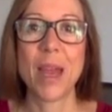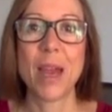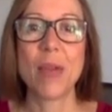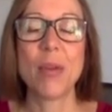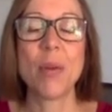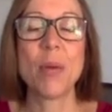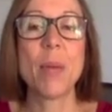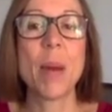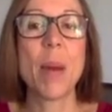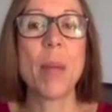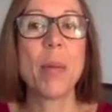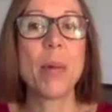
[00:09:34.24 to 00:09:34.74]

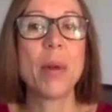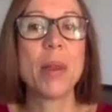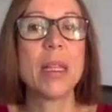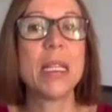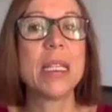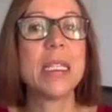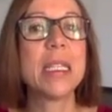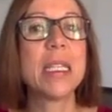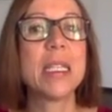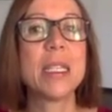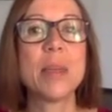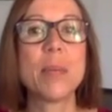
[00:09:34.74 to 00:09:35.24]
Remember,
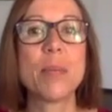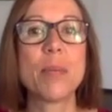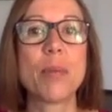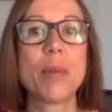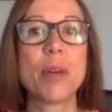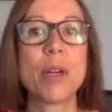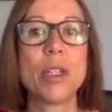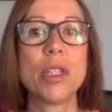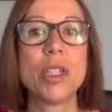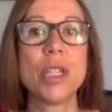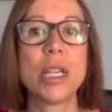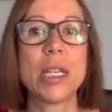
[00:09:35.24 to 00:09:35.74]
this is a
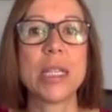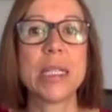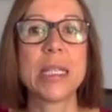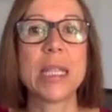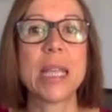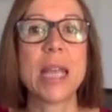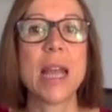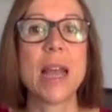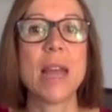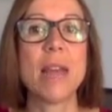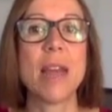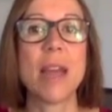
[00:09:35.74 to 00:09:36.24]
project
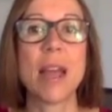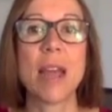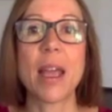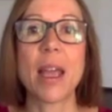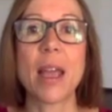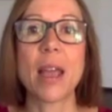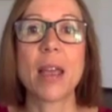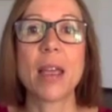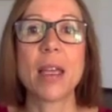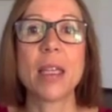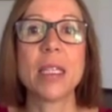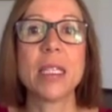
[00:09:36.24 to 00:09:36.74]
that
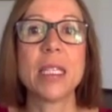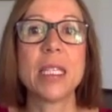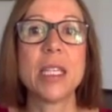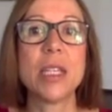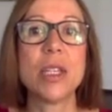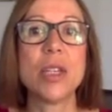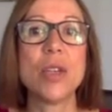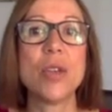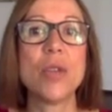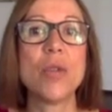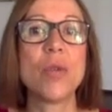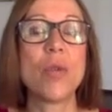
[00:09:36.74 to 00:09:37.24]
can
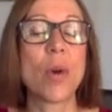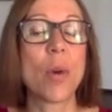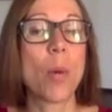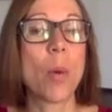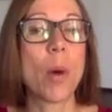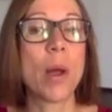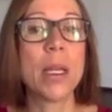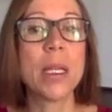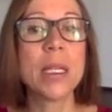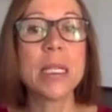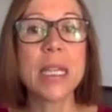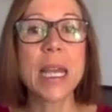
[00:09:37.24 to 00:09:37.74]
continue for
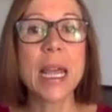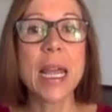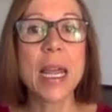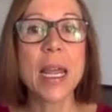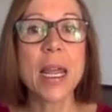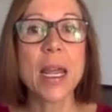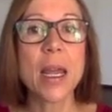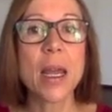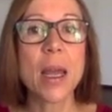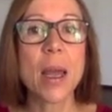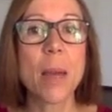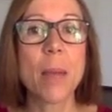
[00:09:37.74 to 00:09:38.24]
one
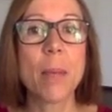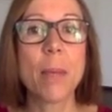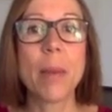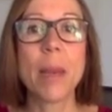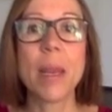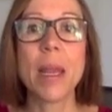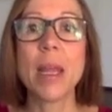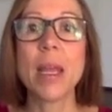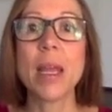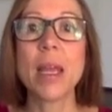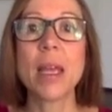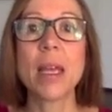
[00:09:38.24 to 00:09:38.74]
day, but
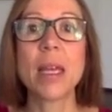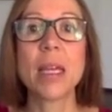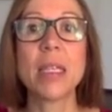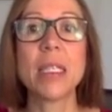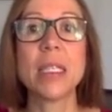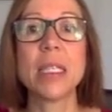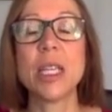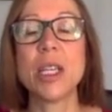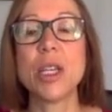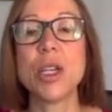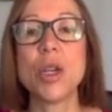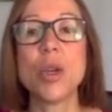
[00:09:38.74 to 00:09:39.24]
it can
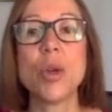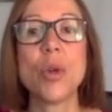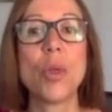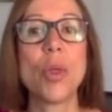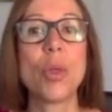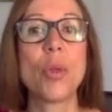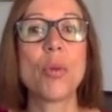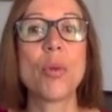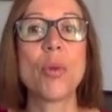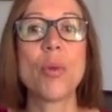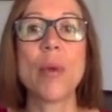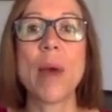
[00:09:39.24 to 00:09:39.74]
continue
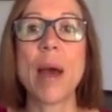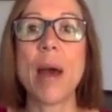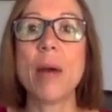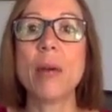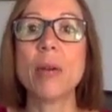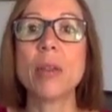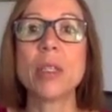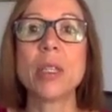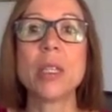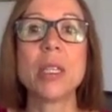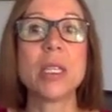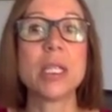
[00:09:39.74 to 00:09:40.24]

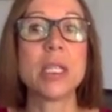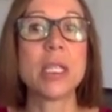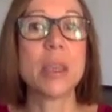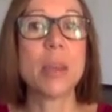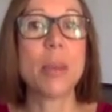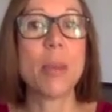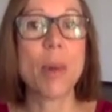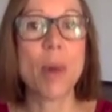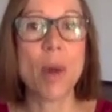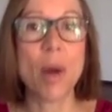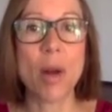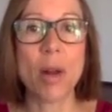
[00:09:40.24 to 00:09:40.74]
throughout the
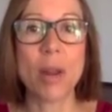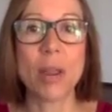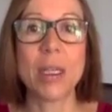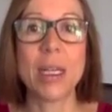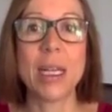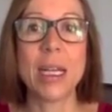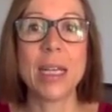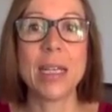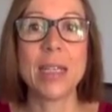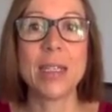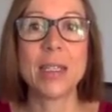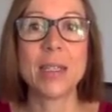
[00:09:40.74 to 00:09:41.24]
summer
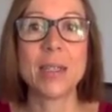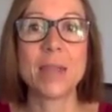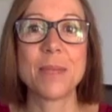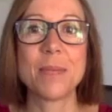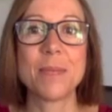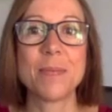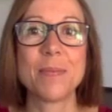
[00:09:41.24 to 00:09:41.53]
holidays.